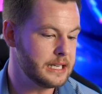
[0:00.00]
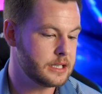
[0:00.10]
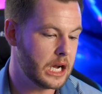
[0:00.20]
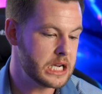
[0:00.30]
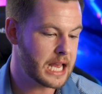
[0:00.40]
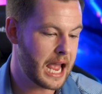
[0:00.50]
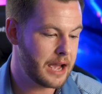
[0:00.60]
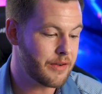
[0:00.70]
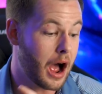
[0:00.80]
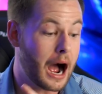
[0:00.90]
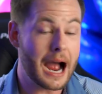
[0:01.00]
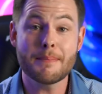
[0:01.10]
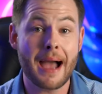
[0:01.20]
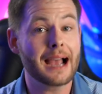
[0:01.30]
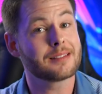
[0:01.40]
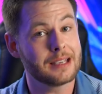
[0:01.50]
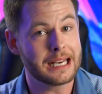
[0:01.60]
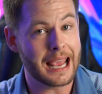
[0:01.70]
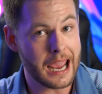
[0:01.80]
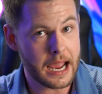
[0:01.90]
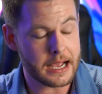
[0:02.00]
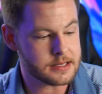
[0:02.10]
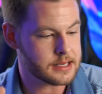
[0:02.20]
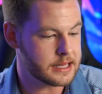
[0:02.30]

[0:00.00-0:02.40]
It does have IMAX enhanced.